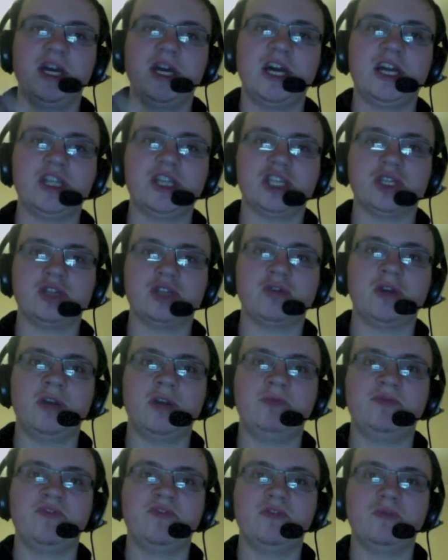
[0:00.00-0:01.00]
And
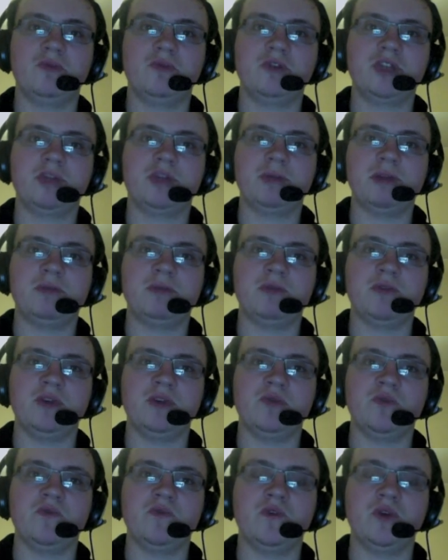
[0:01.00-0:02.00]
subscribe for more
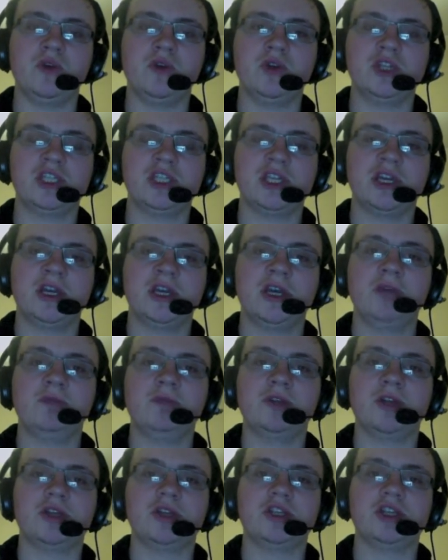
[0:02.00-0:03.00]
WWE reviews,
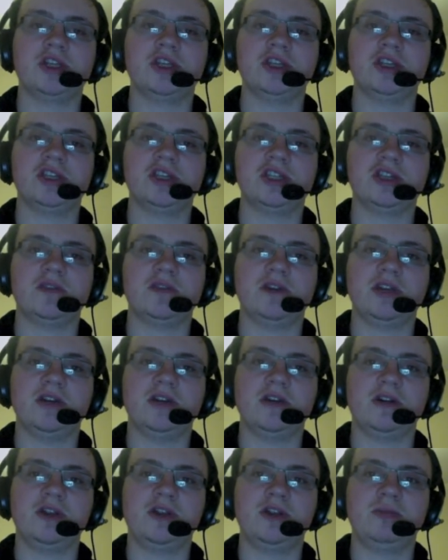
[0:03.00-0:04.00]
predictions,
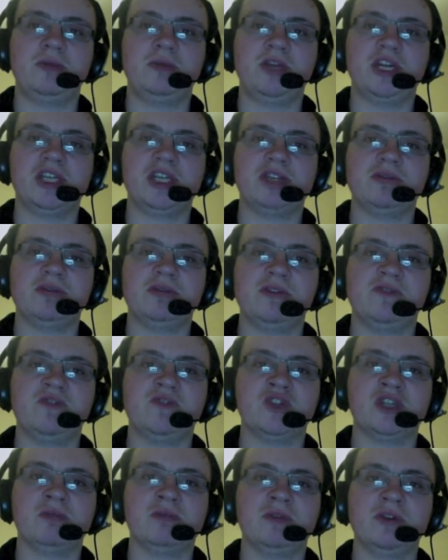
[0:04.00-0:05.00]
on the PS3 for
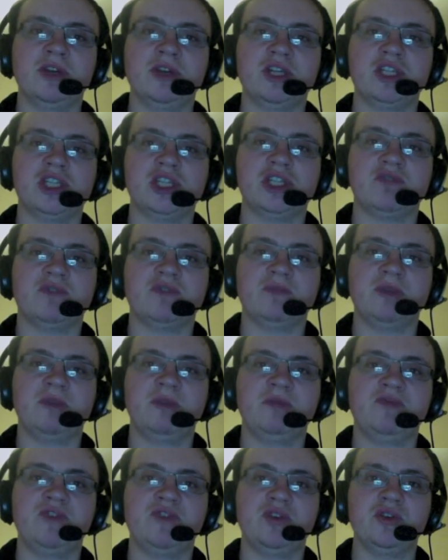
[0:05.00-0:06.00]
simulations for
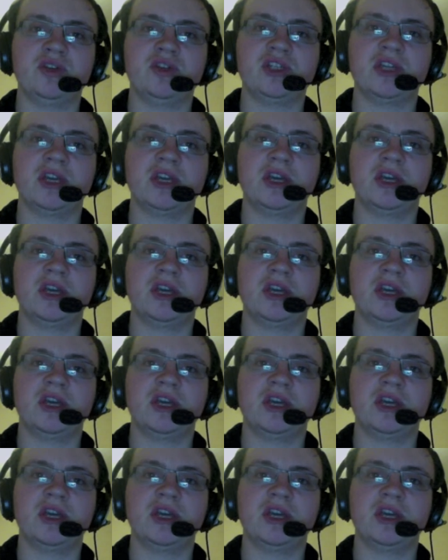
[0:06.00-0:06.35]
pay-per-views.